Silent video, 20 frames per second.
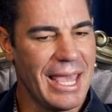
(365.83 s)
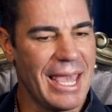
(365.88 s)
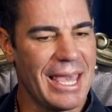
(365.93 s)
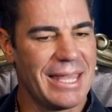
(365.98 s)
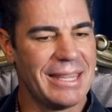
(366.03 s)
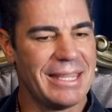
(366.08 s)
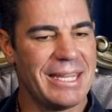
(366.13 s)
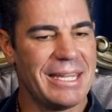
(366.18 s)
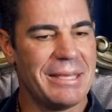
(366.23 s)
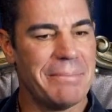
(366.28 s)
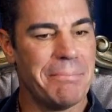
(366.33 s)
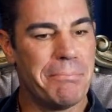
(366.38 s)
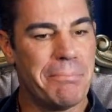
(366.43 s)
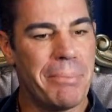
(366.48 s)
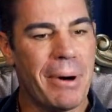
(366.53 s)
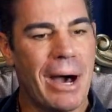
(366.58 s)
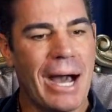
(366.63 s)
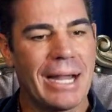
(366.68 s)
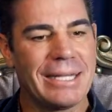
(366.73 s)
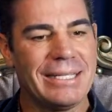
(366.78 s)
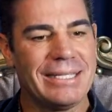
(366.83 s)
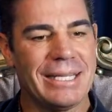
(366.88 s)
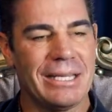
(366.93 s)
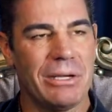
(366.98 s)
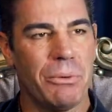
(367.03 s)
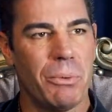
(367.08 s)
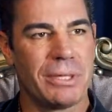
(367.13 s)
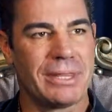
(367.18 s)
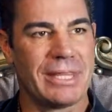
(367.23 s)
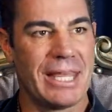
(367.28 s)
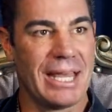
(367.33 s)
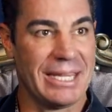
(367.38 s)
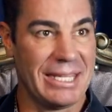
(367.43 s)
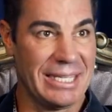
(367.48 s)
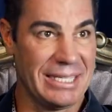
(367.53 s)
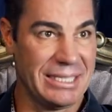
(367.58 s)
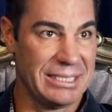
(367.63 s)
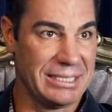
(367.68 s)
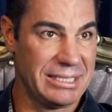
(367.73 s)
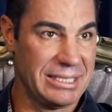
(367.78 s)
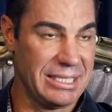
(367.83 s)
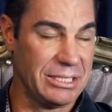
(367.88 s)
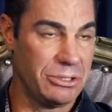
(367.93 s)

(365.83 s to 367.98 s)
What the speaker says: and then embodying what that is